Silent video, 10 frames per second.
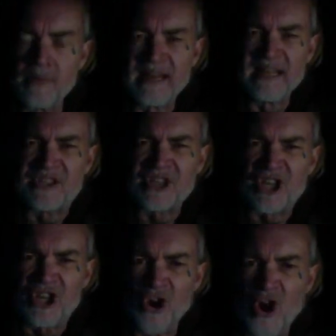bit
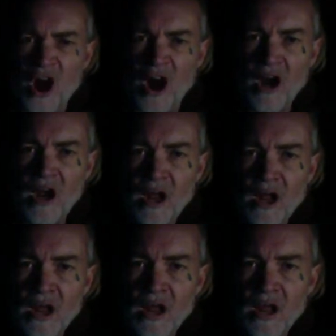insecure
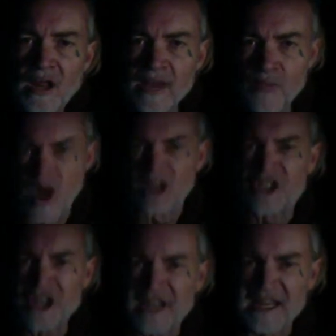in
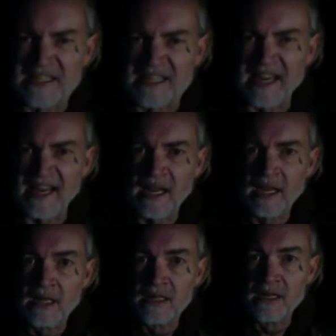Washington, D.C.
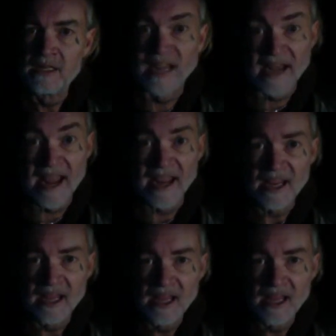today.